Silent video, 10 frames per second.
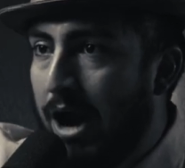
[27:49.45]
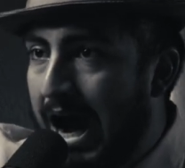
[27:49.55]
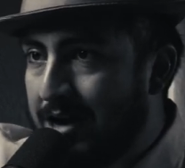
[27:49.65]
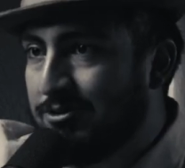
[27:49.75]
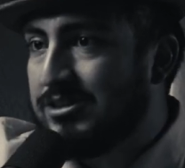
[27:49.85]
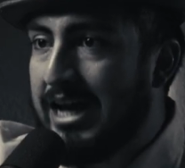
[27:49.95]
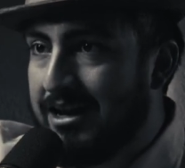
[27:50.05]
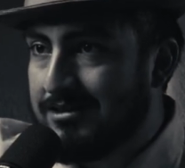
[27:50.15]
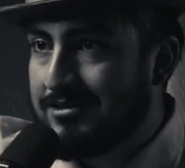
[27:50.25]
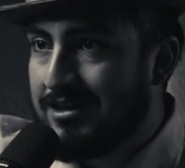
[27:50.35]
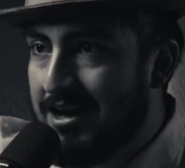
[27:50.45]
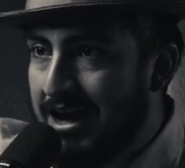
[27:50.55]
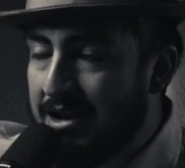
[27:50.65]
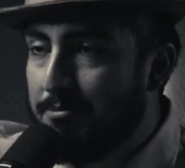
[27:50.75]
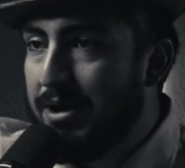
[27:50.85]
a higher status,
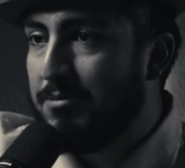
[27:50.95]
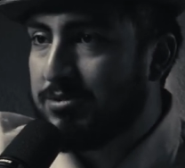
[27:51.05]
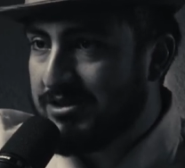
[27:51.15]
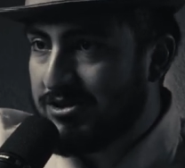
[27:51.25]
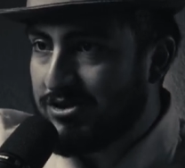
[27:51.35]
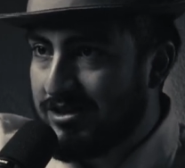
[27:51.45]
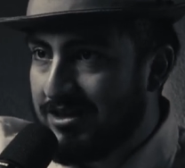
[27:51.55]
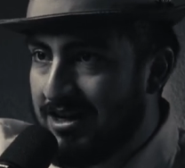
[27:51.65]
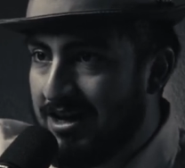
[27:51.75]
in a better position.